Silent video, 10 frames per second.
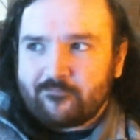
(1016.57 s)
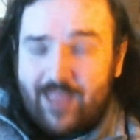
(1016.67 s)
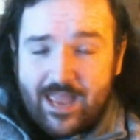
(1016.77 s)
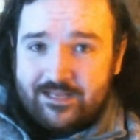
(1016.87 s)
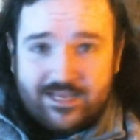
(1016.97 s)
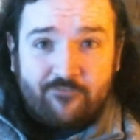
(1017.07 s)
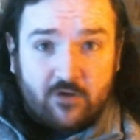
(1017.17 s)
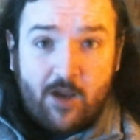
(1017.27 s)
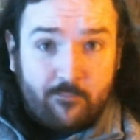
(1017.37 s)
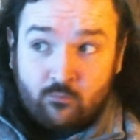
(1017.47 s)
and give a
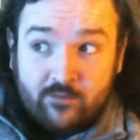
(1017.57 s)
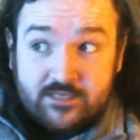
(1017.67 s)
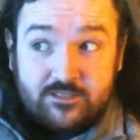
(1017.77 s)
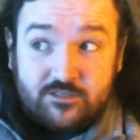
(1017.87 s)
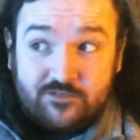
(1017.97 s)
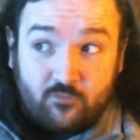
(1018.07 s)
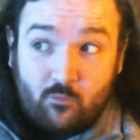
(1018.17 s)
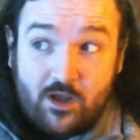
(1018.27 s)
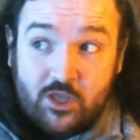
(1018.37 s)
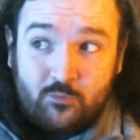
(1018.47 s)
couple reasons for
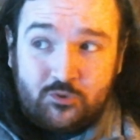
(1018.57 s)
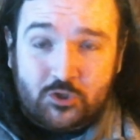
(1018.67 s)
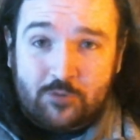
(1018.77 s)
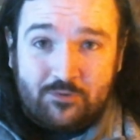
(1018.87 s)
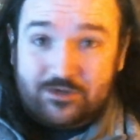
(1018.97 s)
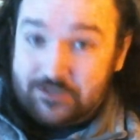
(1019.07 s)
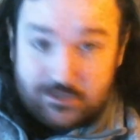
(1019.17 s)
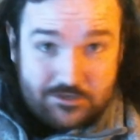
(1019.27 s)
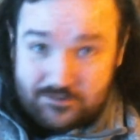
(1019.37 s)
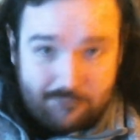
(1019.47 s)
why you interpret
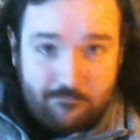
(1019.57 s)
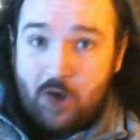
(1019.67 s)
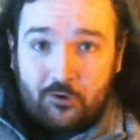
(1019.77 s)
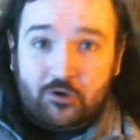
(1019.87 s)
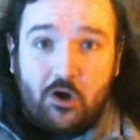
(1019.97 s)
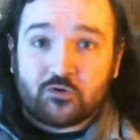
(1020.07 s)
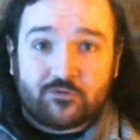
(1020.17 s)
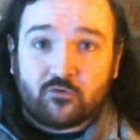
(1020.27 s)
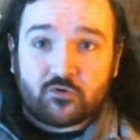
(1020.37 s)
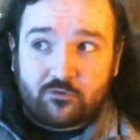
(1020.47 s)
the modern
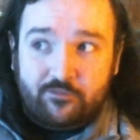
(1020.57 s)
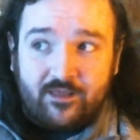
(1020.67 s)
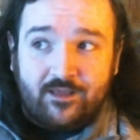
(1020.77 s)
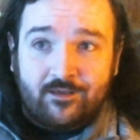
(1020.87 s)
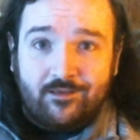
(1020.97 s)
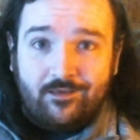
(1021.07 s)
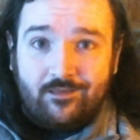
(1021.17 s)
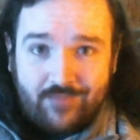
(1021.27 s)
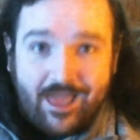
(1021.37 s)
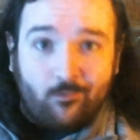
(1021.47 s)
controversial thing
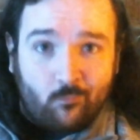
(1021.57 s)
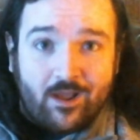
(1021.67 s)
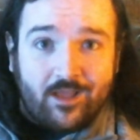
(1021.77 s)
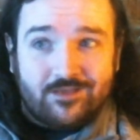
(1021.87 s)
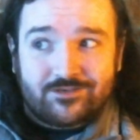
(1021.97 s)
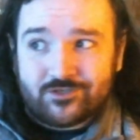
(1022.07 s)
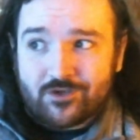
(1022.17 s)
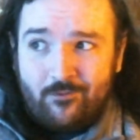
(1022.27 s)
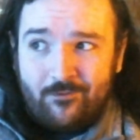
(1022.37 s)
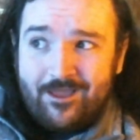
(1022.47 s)
that way.
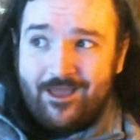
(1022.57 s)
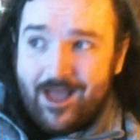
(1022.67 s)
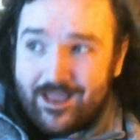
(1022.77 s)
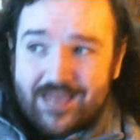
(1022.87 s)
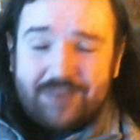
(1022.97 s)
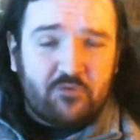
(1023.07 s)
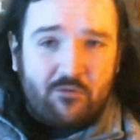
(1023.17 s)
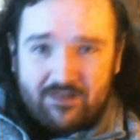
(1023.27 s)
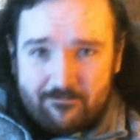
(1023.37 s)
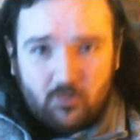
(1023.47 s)
So, again, if you have any more